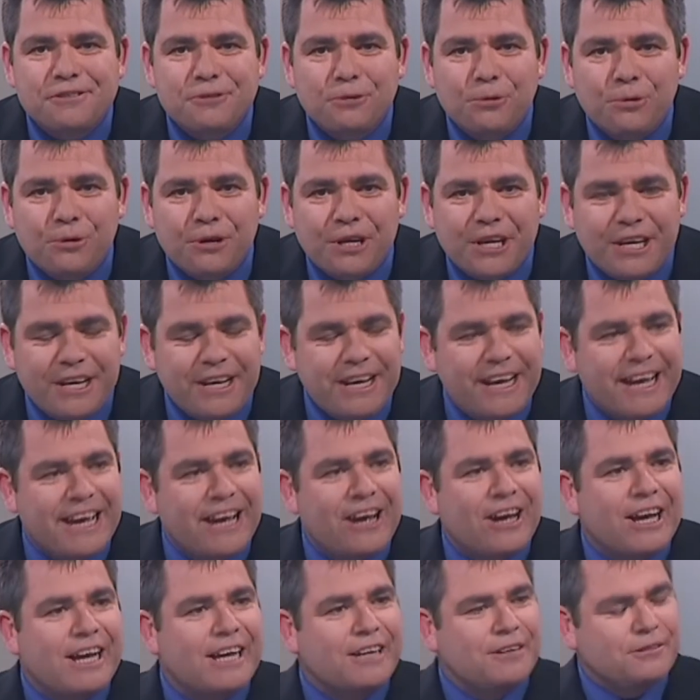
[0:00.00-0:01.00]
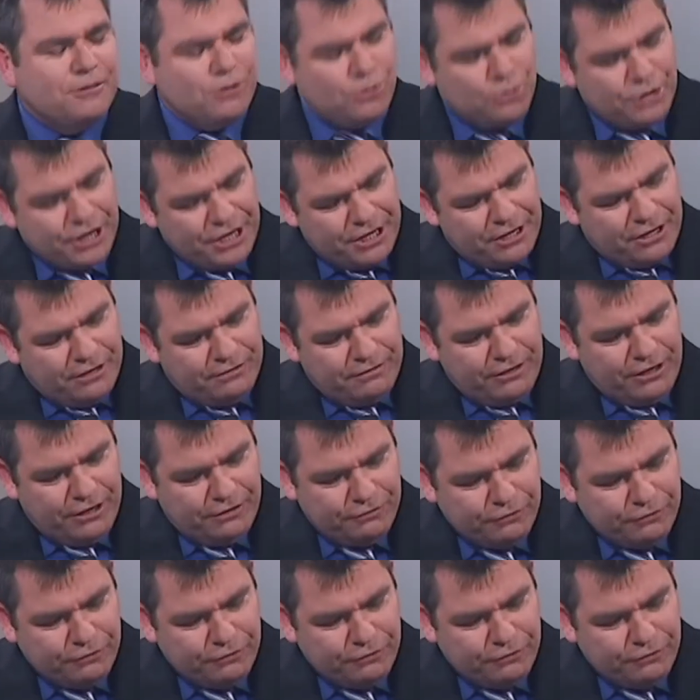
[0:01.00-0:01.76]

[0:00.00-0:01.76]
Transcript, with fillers: is Augie Auer. Augie, I've,